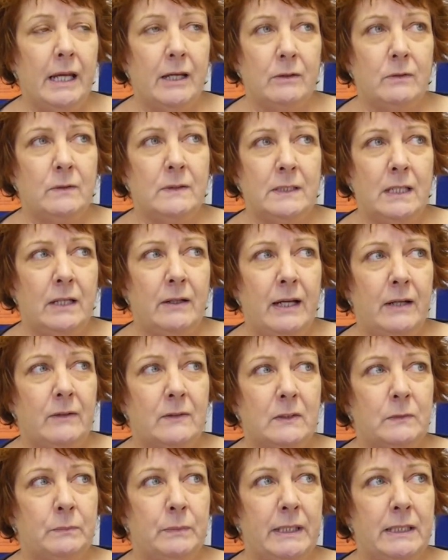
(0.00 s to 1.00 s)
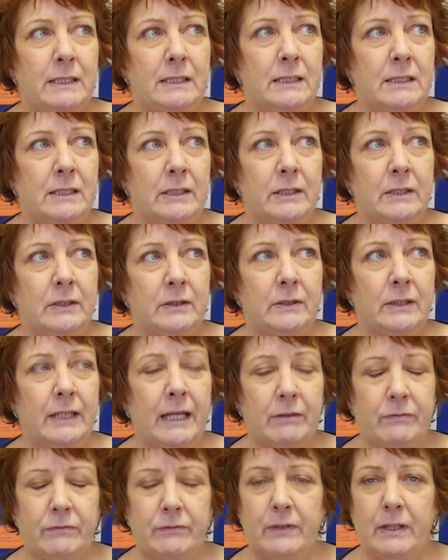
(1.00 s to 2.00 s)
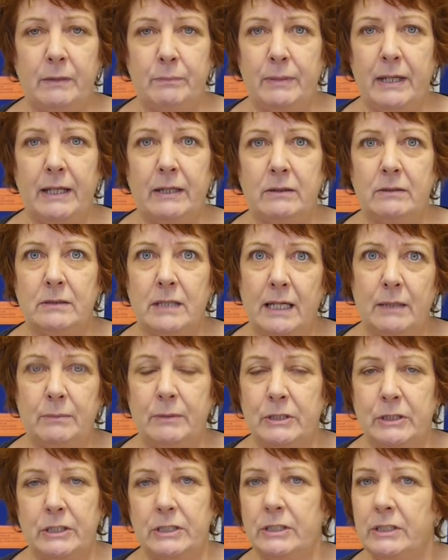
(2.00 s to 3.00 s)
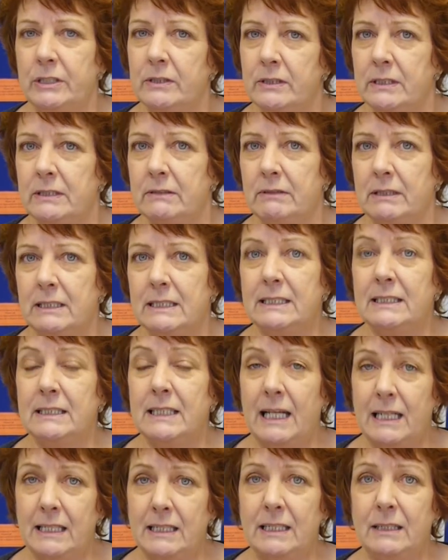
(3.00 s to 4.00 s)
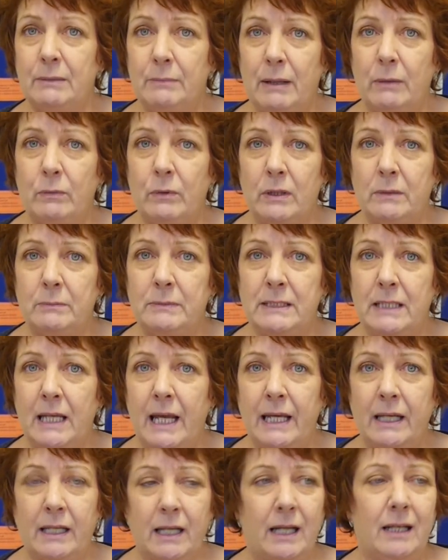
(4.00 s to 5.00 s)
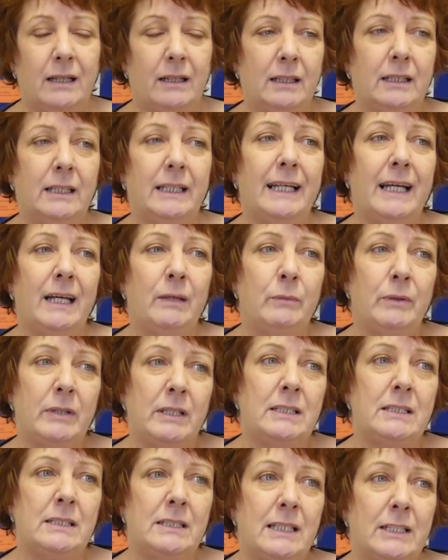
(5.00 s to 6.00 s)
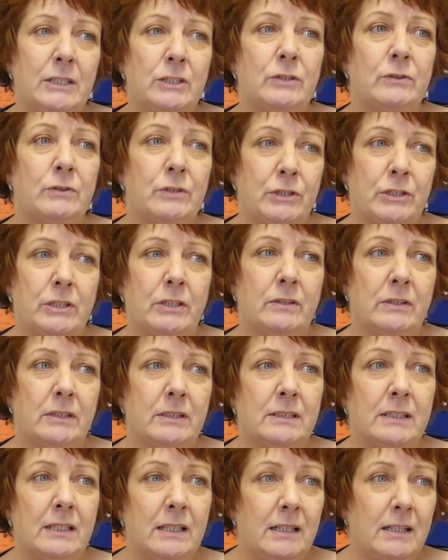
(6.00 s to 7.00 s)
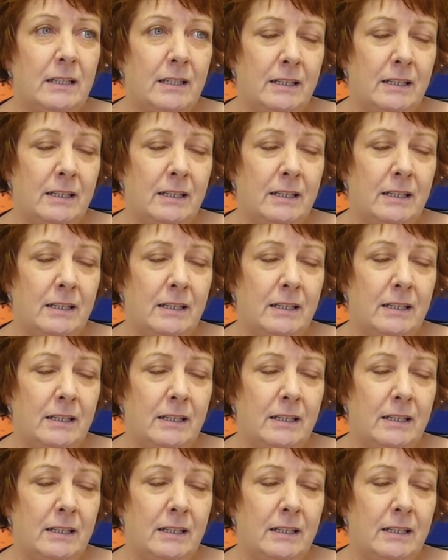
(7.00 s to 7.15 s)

It also helps me to get feedback on how much the students are understanding about what I'm saying, and again with international students,